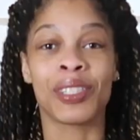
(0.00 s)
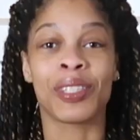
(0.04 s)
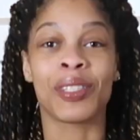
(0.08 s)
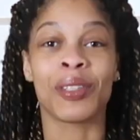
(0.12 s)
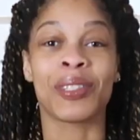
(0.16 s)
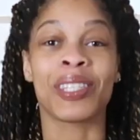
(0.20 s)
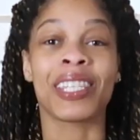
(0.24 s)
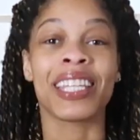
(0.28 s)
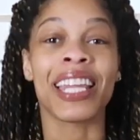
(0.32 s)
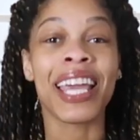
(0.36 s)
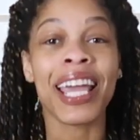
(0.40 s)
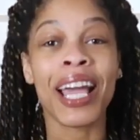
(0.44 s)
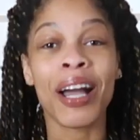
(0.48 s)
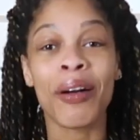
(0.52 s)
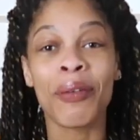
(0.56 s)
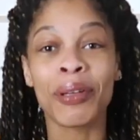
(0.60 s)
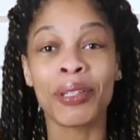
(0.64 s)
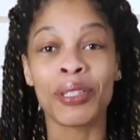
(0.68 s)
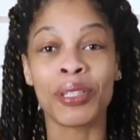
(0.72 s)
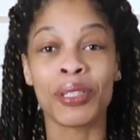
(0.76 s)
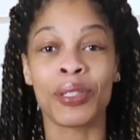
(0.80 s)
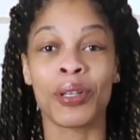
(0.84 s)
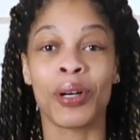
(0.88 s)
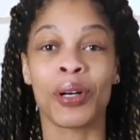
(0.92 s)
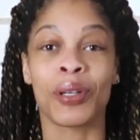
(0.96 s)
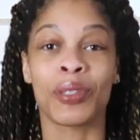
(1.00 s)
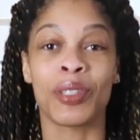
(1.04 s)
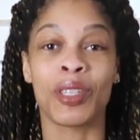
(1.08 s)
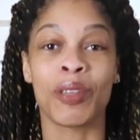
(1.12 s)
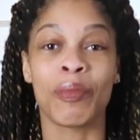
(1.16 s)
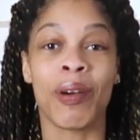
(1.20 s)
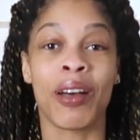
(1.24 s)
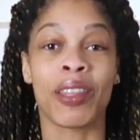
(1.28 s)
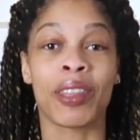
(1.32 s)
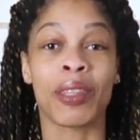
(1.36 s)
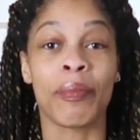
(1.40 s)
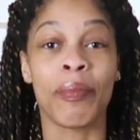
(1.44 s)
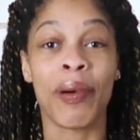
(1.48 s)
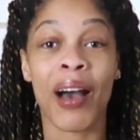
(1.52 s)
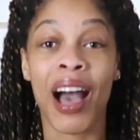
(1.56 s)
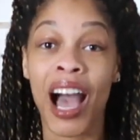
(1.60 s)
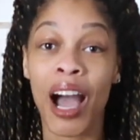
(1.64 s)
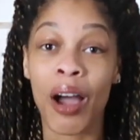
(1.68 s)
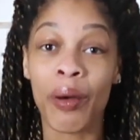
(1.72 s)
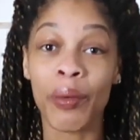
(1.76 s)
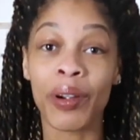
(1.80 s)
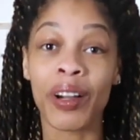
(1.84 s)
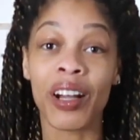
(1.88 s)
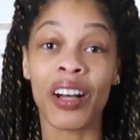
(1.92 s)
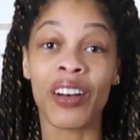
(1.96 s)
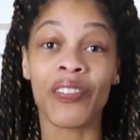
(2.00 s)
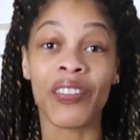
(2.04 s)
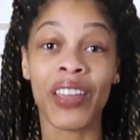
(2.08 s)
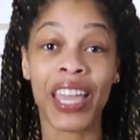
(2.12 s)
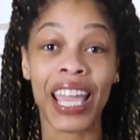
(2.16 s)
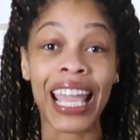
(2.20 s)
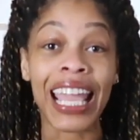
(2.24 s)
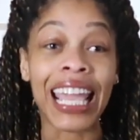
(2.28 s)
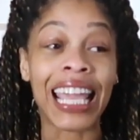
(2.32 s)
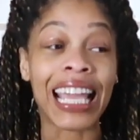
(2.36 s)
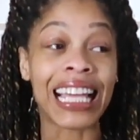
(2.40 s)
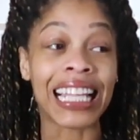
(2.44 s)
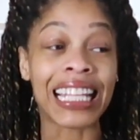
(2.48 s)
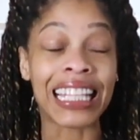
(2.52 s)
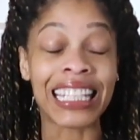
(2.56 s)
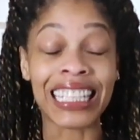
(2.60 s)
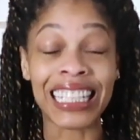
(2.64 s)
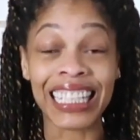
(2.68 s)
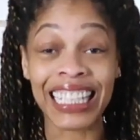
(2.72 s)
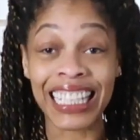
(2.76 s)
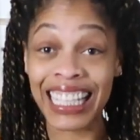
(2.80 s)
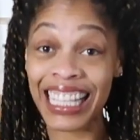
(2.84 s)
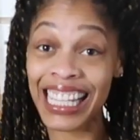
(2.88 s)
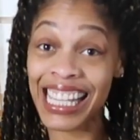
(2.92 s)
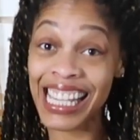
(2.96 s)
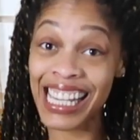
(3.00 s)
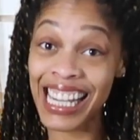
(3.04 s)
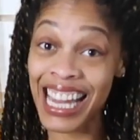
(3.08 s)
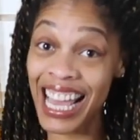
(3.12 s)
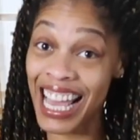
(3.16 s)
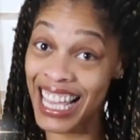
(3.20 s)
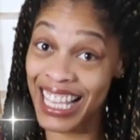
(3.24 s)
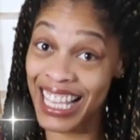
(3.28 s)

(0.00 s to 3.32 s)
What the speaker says: So today I want to talk to you about the power of a clean